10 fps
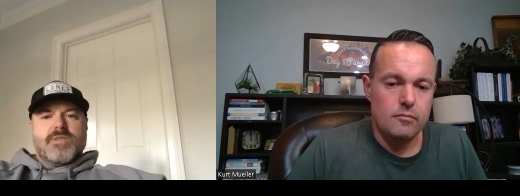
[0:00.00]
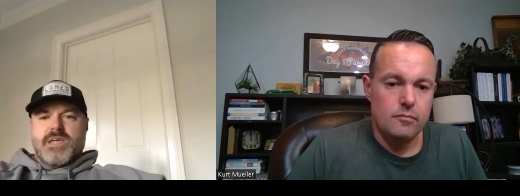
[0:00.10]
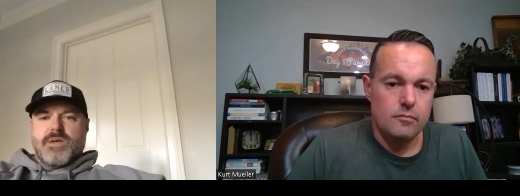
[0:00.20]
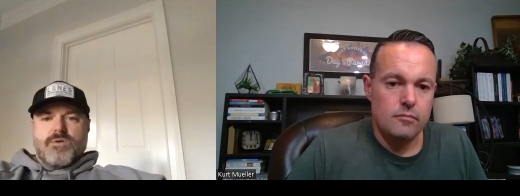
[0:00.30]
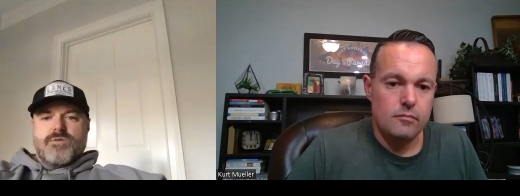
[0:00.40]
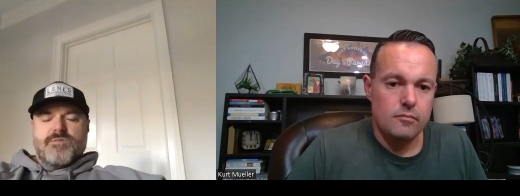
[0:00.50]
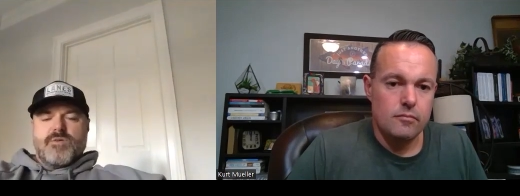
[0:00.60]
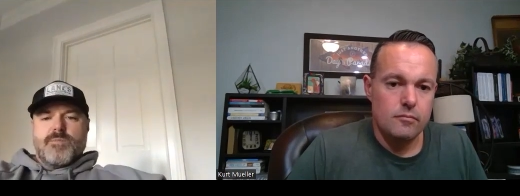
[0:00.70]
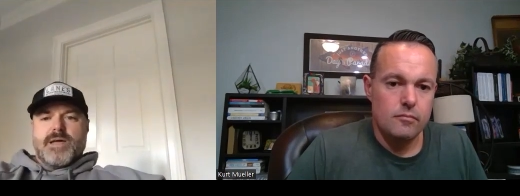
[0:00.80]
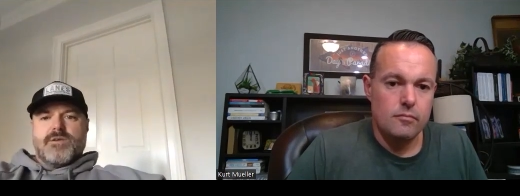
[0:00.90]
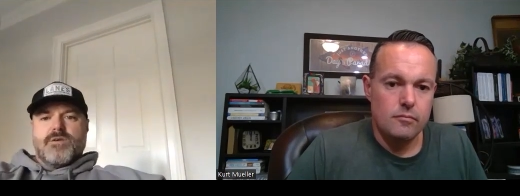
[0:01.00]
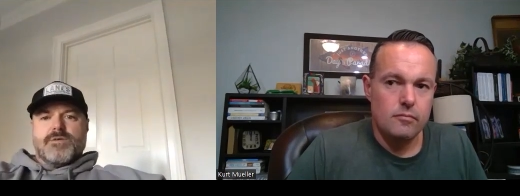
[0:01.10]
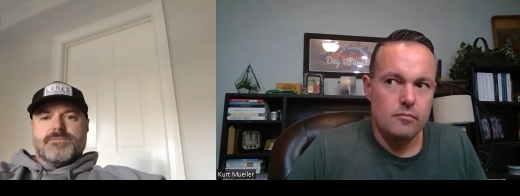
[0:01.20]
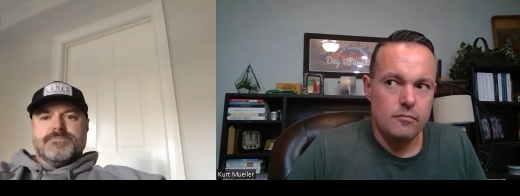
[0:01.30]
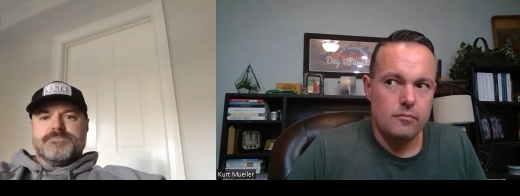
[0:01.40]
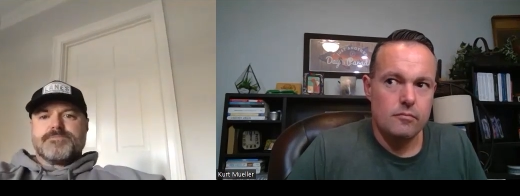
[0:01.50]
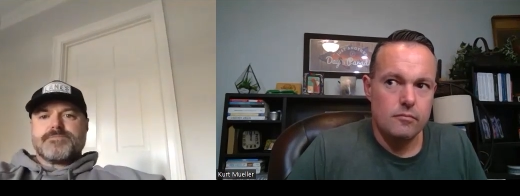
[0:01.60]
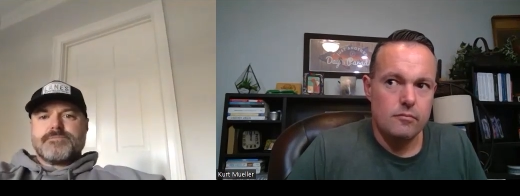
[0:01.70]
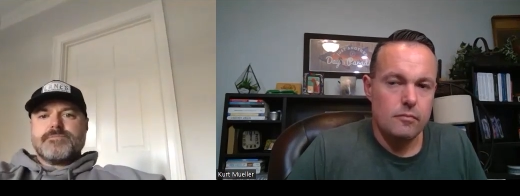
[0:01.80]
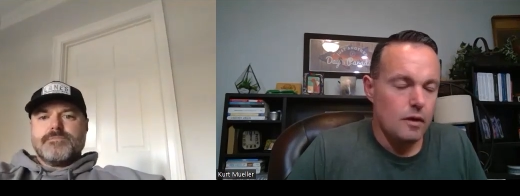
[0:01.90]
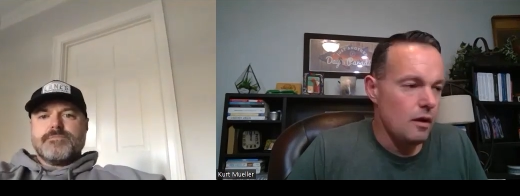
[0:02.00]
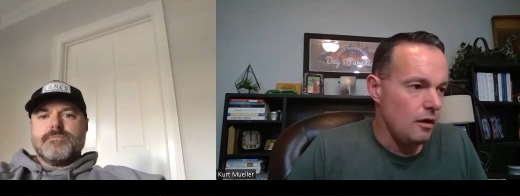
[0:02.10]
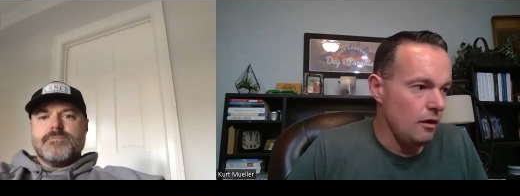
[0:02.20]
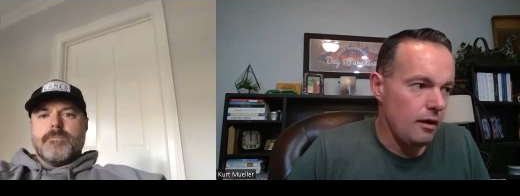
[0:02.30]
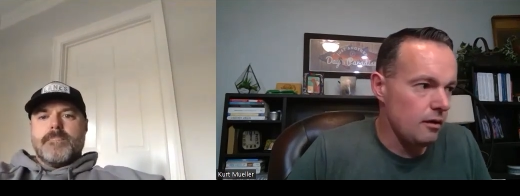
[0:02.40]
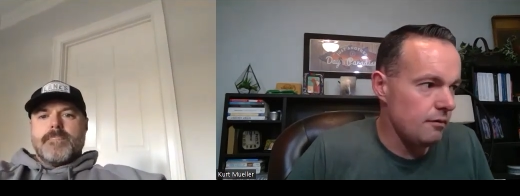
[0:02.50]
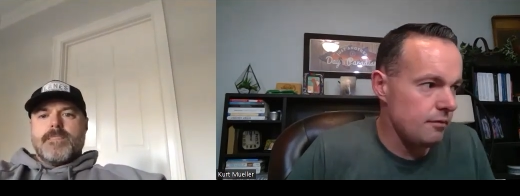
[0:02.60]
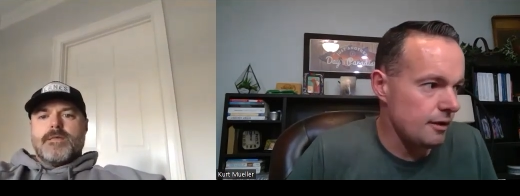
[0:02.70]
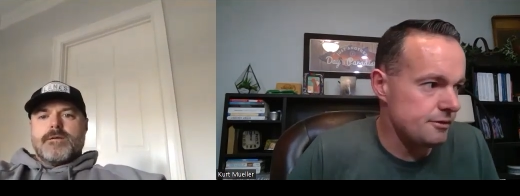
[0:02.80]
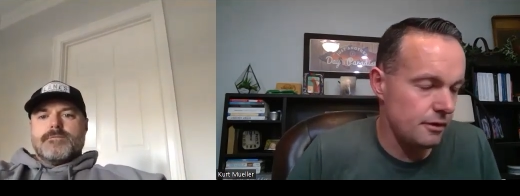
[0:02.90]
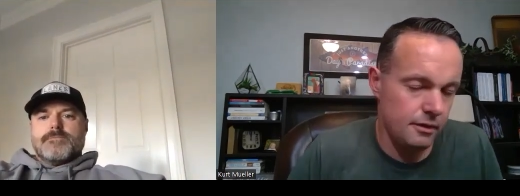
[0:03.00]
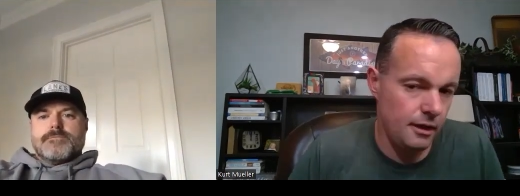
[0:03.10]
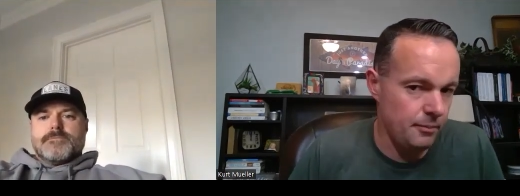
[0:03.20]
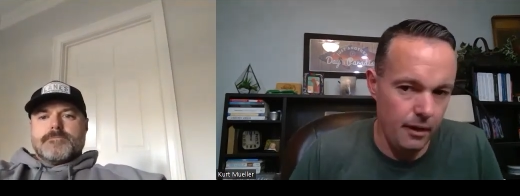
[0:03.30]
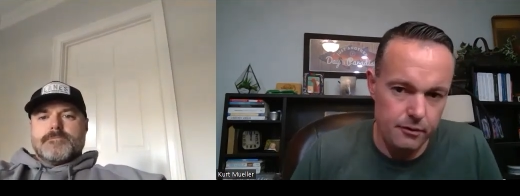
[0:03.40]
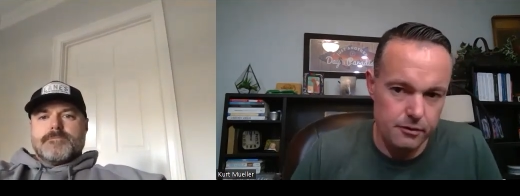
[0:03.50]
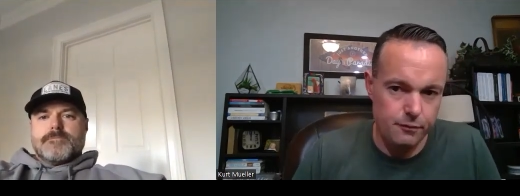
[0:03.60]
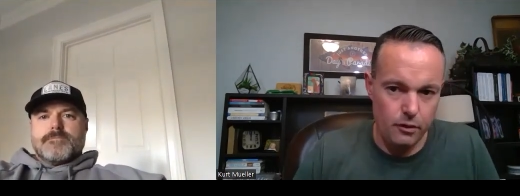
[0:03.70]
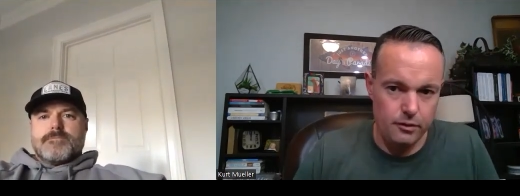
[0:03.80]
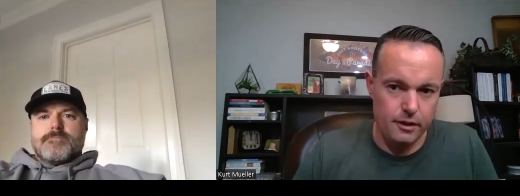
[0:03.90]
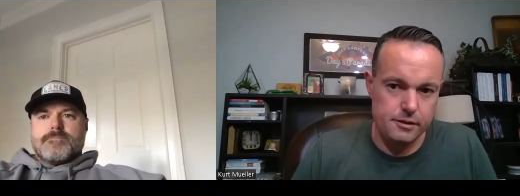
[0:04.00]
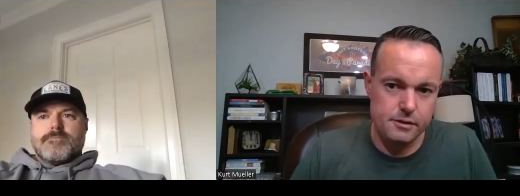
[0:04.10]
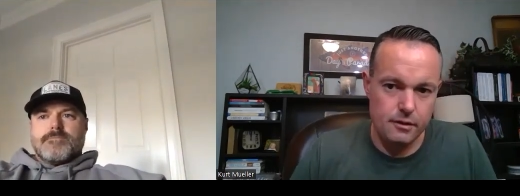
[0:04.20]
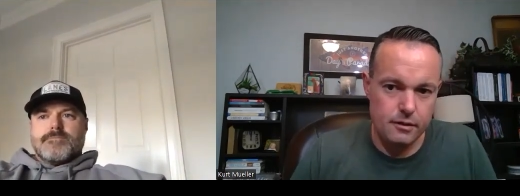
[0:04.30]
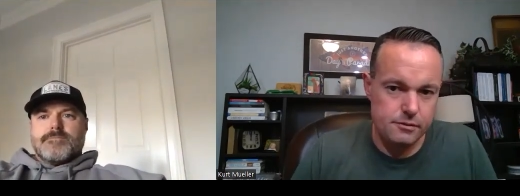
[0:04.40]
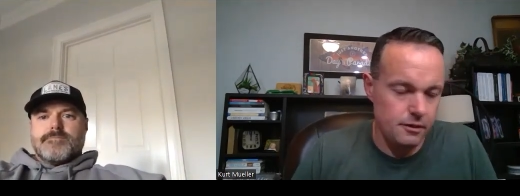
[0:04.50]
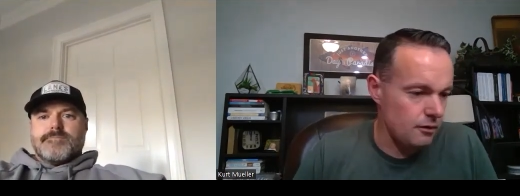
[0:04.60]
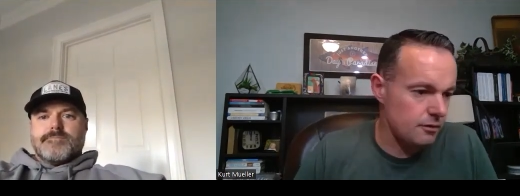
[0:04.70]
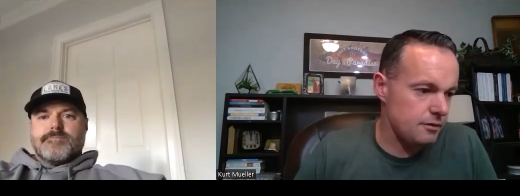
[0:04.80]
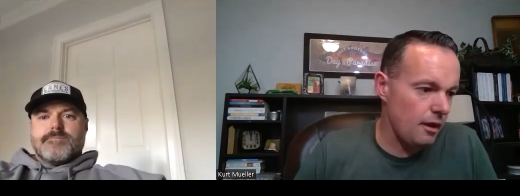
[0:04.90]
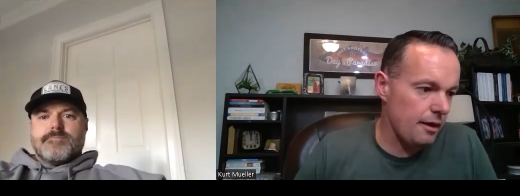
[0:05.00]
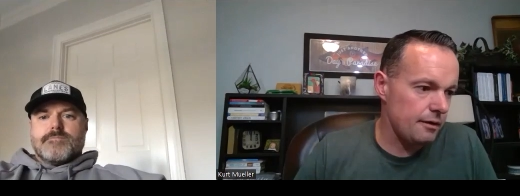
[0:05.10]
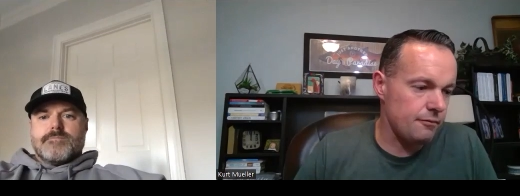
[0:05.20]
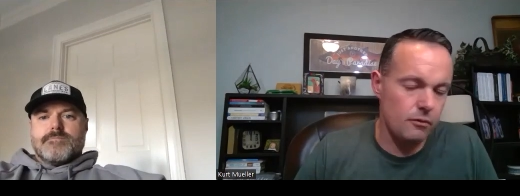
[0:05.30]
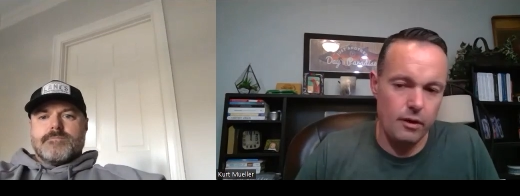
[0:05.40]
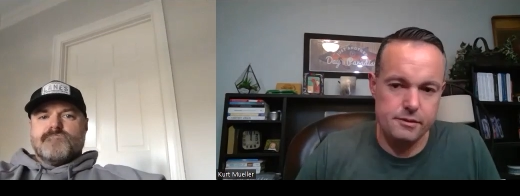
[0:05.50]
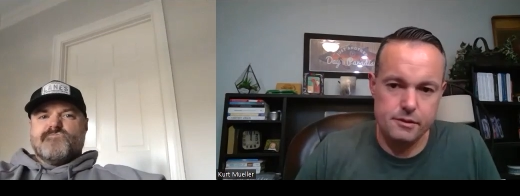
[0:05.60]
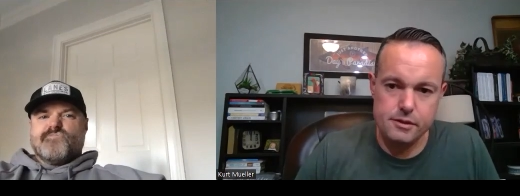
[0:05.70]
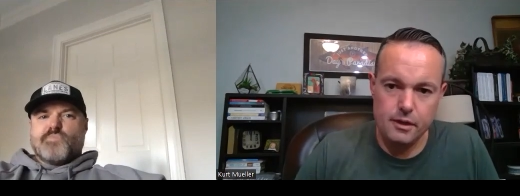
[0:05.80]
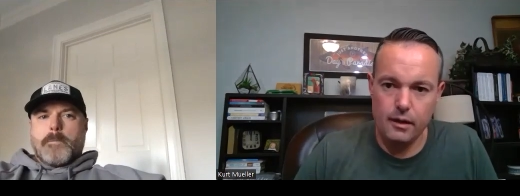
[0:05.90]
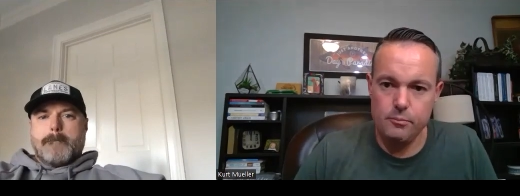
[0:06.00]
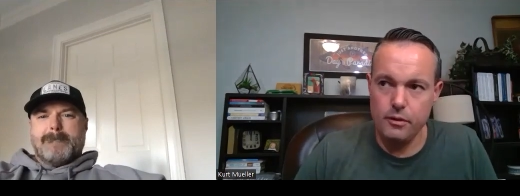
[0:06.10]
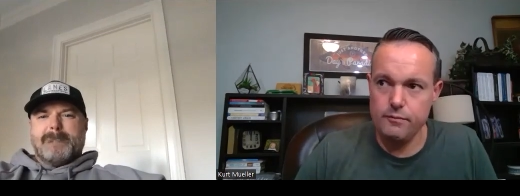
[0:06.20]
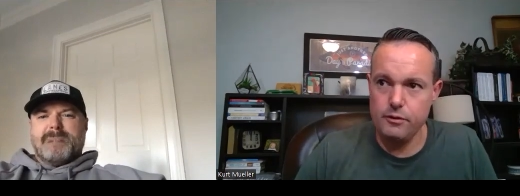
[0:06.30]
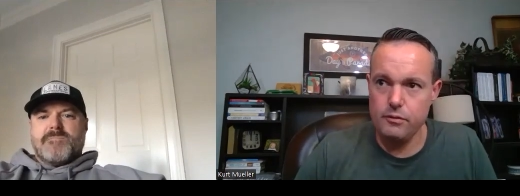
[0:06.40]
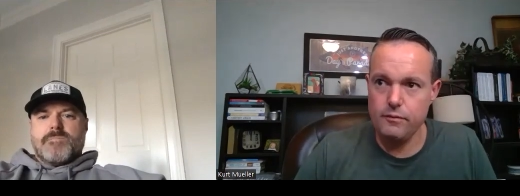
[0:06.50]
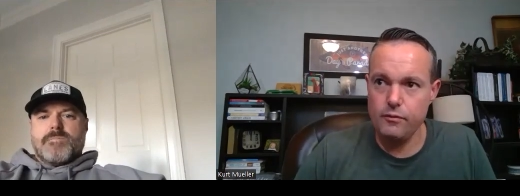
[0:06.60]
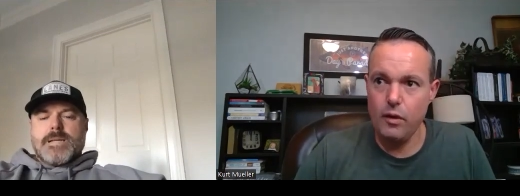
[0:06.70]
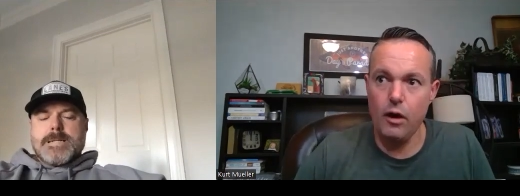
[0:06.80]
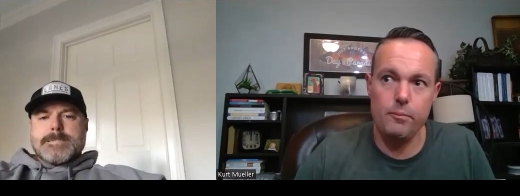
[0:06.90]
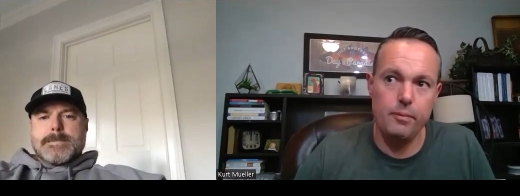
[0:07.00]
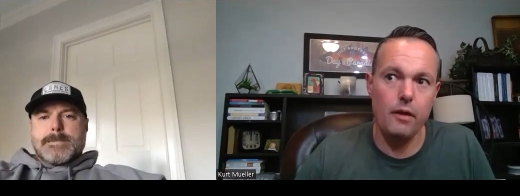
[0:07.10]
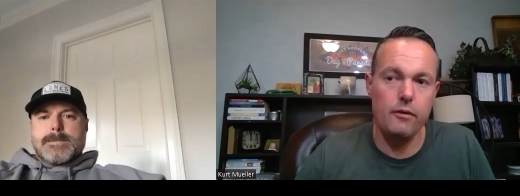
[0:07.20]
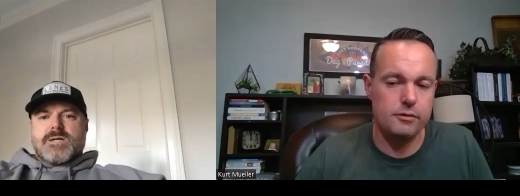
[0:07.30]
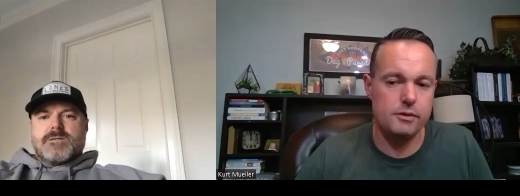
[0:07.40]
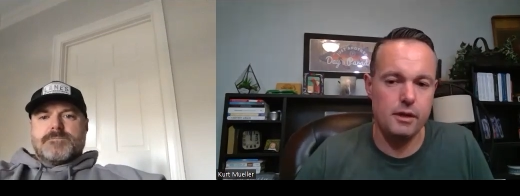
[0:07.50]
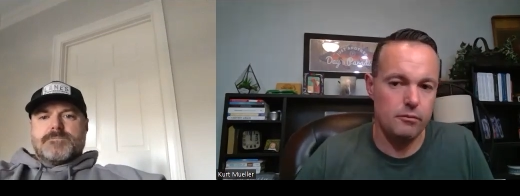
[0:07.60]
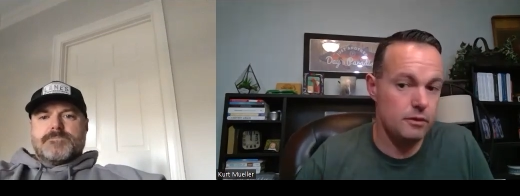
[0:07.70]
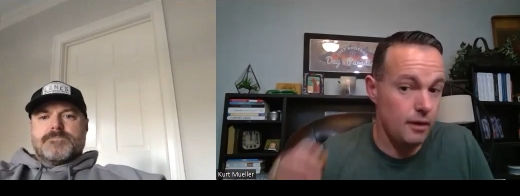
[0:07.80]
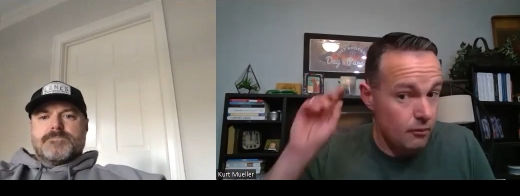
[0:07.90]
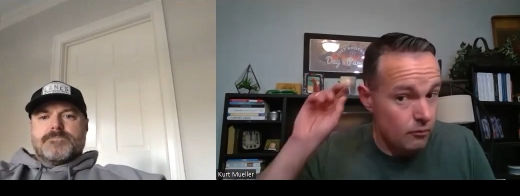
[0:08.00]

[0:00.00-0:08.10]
Speaker 1: the hero of their backyard.
Speaker 2: You know, I love that. So you keep it others focused, and there's, you know, there's a lot of different ways to say it, but if you, if you help others get what they